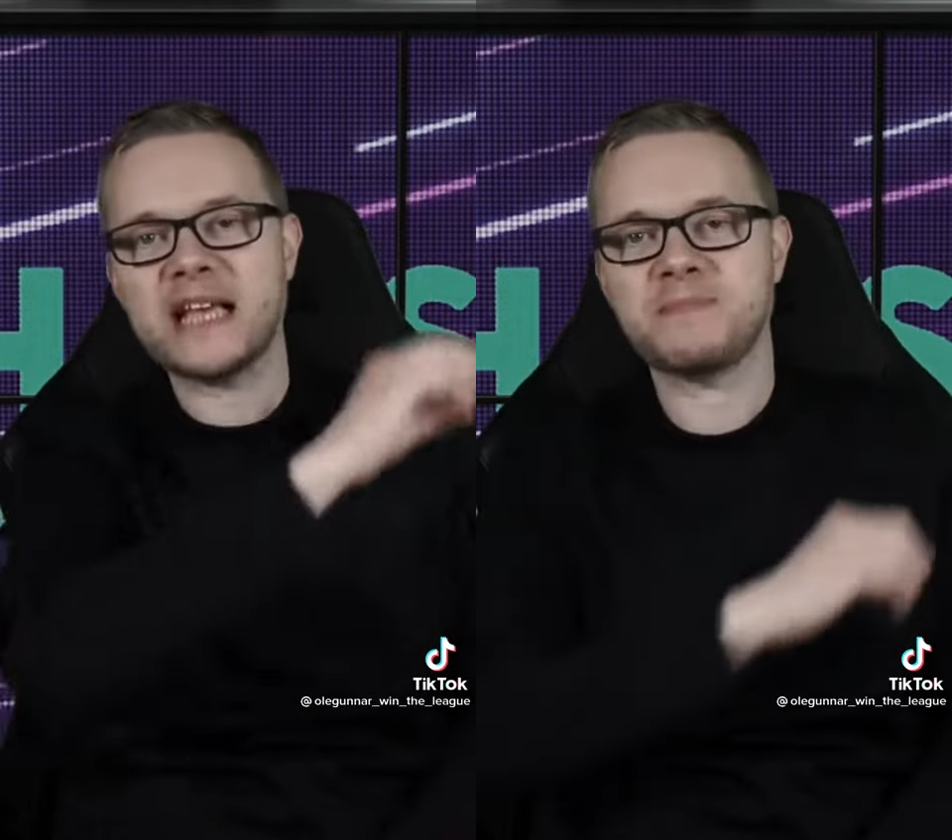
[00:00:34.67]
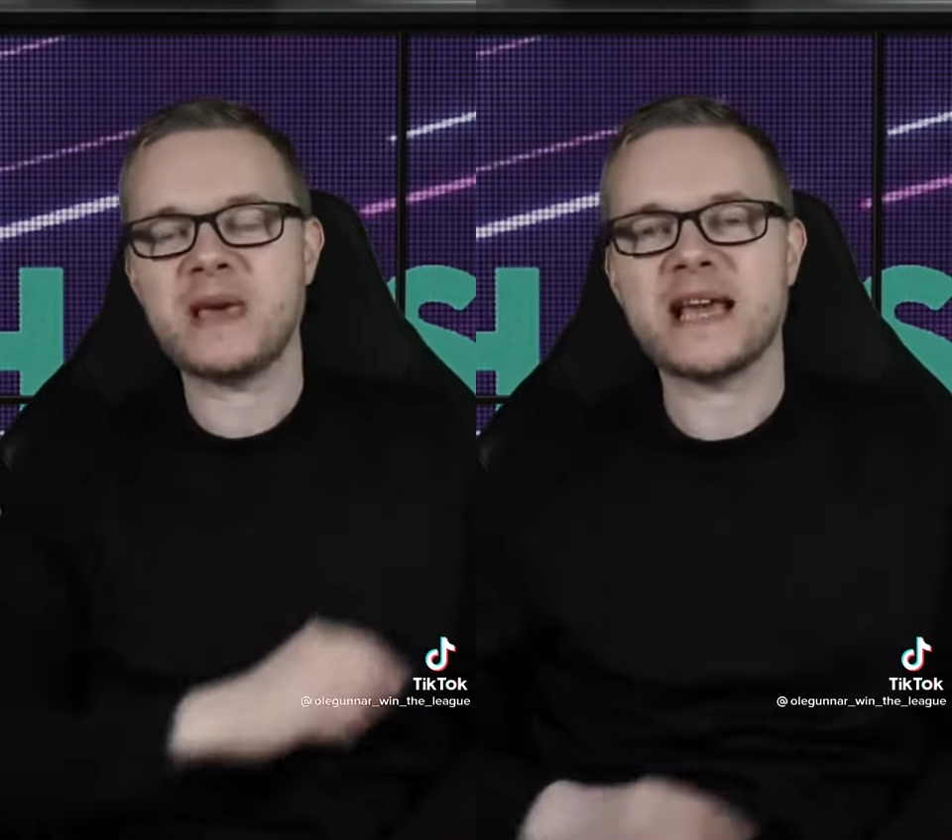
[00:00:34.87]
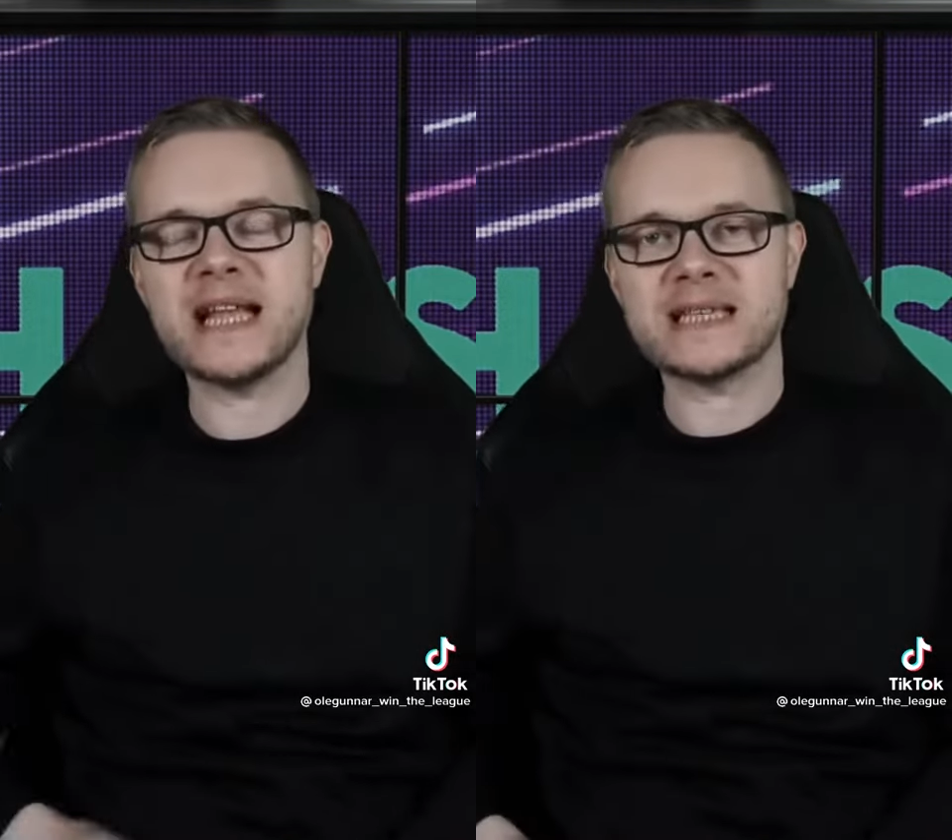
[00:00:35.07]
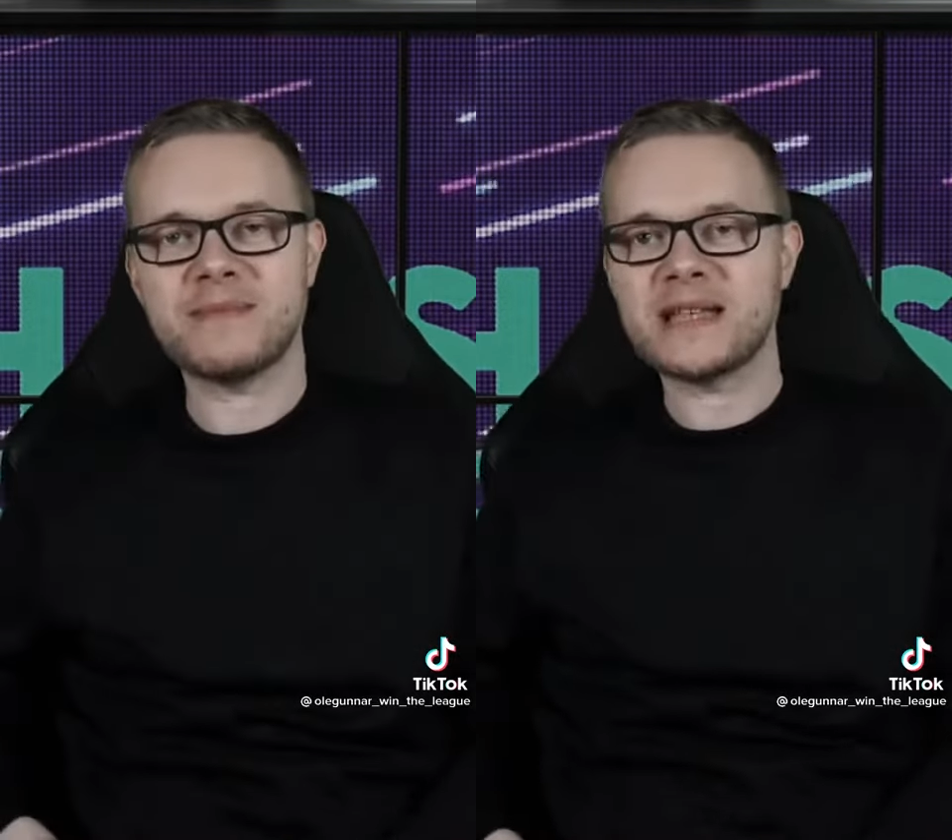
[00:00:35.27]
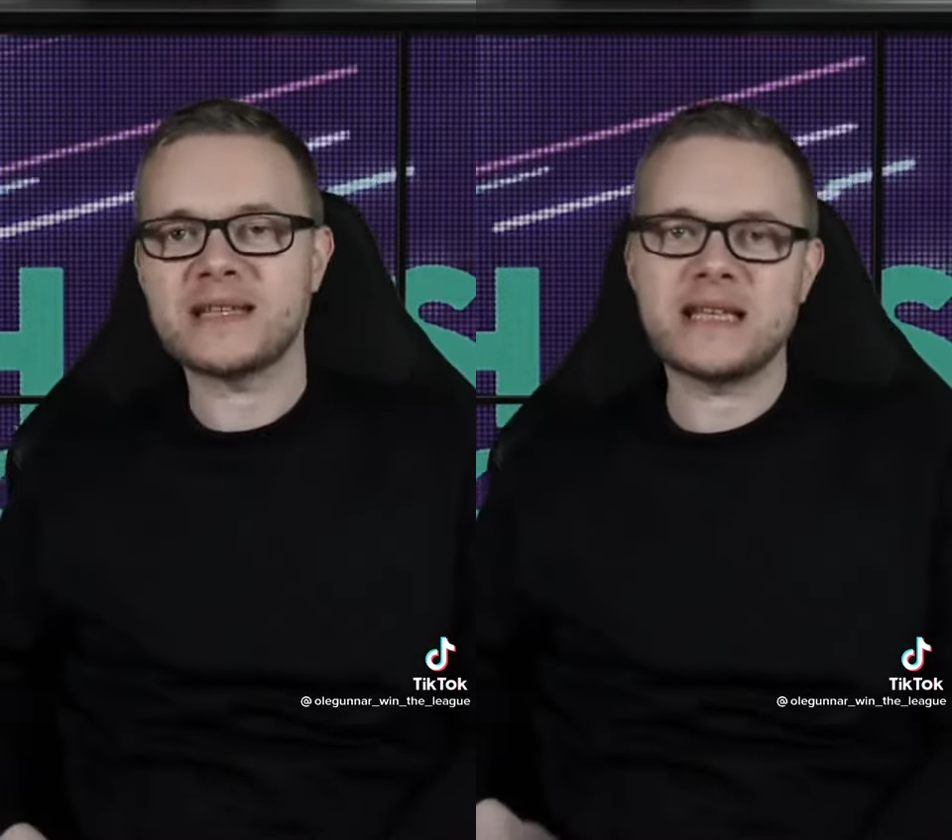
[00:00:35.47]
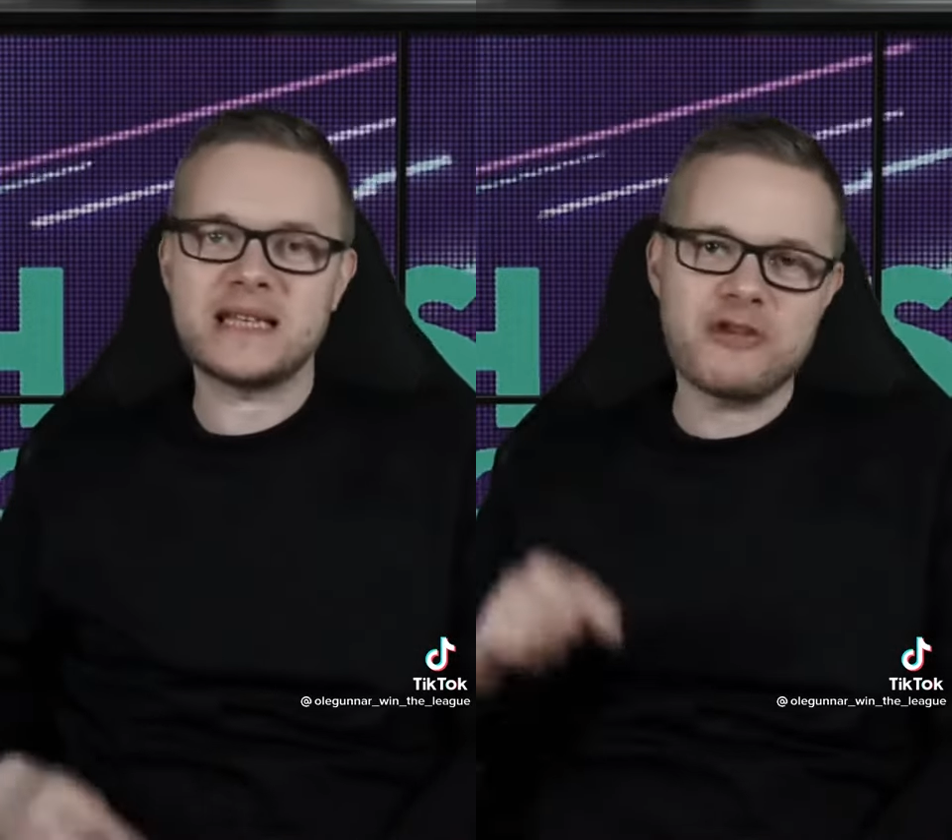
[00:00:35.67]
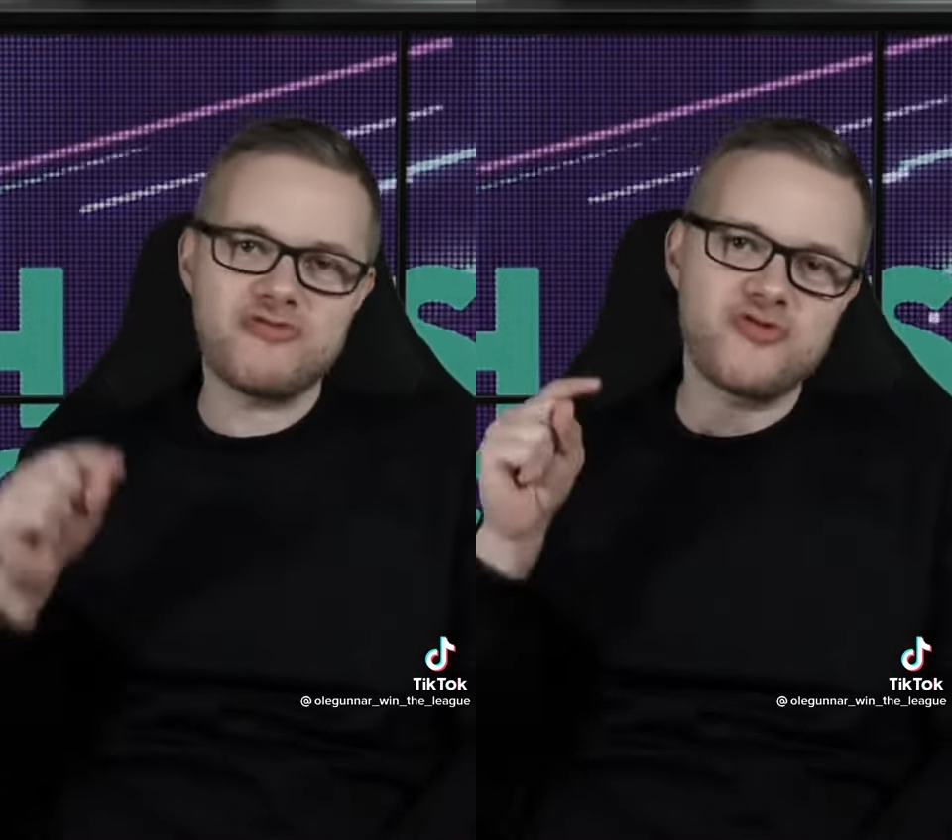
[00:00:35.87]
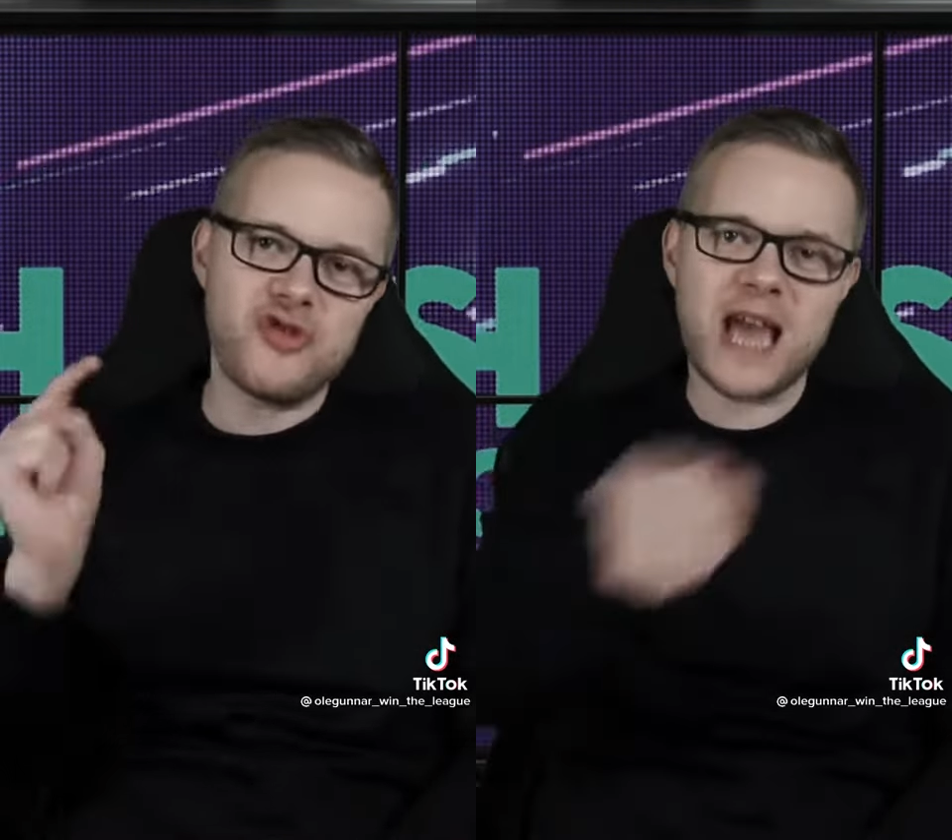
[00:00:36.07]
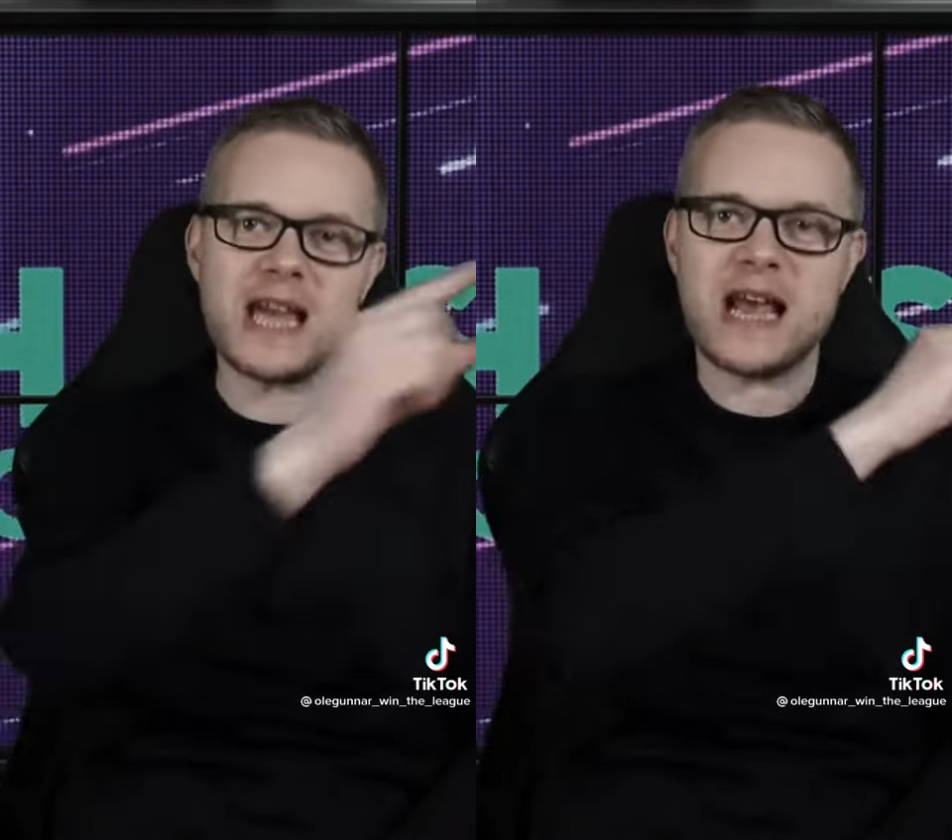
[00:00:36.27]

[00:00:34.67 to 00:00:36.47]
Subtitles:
speaking to Man City right